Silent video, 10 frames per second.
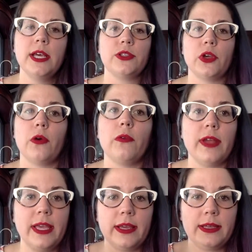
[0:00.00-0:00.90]
So
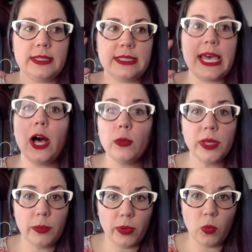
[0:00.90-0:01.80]
tell
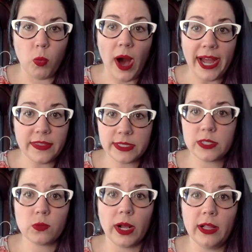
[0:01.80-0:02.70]
people why this
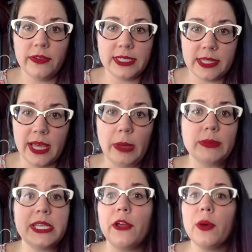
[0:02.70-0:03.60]
is relevant to
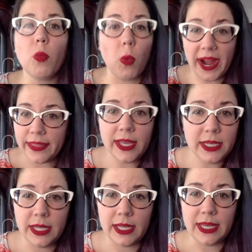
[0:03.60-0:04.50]
them. Tell them why they
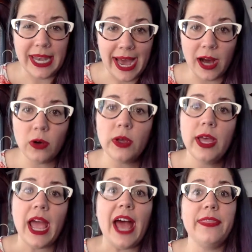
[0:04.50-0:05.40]
need it now,
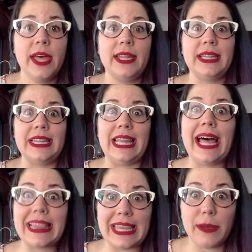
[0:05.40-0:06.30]
and then
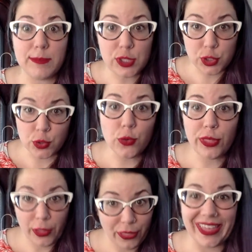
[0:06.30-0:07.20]
let them do
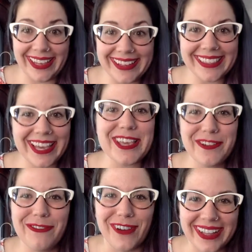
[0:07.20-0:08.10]
the thing that
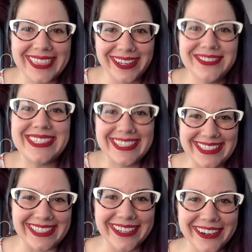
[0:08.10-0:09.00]
you want them to
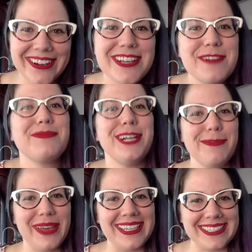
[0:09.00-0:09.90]
do.
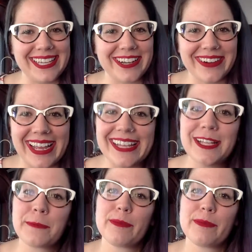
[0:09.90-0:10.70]
Pretty basic, right?